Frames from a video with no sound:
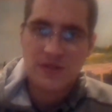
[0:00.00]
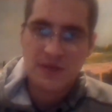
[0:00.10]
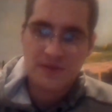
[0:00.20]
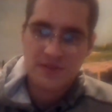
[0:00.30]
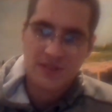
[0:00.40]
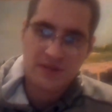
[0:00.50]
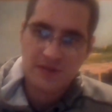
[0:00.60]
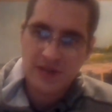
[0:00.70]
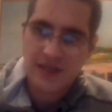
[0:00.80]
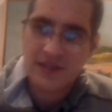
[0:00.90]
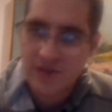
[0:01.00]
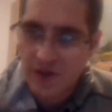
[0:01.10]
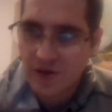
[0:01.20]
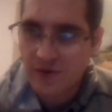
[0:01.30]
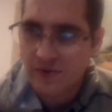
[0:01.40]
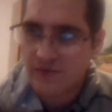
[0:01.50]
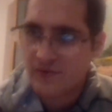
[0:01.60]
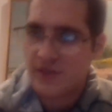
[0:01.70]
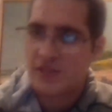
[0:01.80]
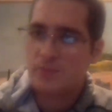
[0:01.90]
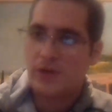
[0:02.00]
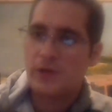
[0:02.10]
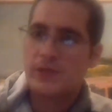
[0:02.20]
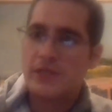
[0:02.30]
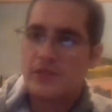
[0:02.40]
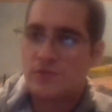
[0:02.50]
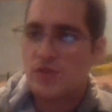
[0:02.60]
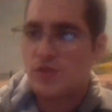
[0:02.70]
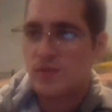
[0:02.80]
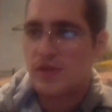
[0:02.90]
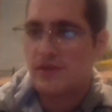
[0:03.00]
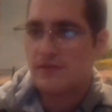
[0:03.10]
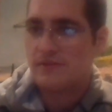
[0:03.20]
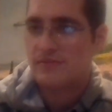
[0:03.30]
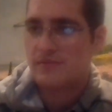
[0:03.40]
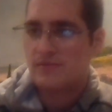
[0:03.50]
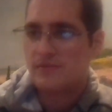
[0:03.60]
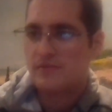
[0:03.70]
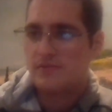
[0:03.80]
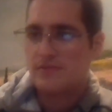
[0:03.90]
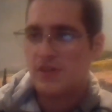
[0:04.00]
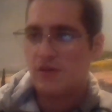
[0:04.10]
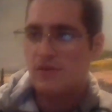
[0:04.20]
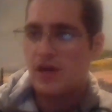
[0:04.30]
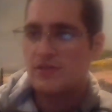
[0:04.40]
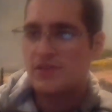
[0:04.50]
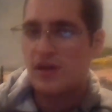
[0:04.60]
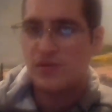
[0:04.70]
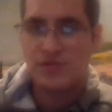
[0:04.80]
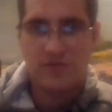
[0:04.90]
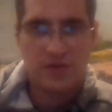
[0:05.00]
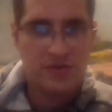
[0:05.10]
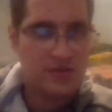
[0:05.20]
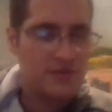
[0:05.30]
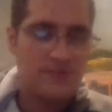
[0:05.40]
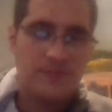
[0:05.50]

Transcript: clear out the citadel. Okay, so his priority is restoring, God's house first,